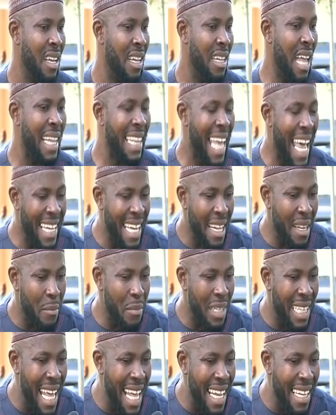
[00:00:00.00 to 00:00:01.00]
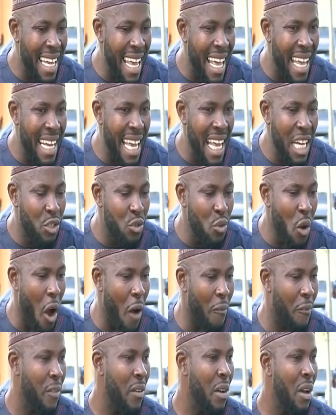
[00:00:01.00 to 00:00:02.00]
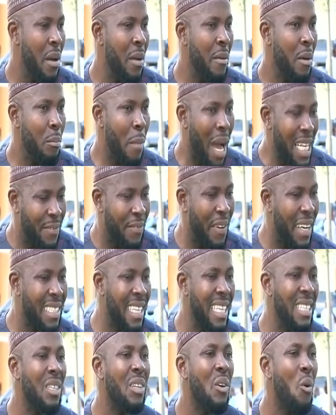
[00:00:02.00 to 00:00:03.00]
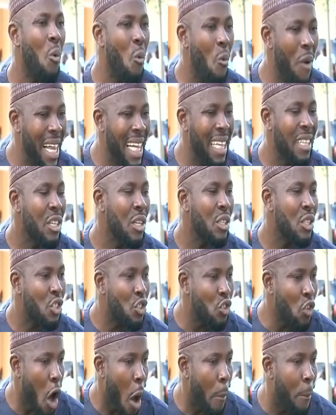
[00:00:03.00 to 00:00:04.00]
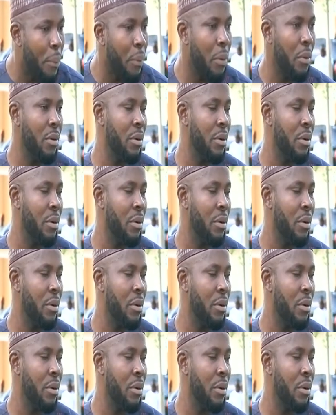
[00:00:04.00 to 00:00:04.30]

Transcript: And then the, the, the issue of match fixing will stop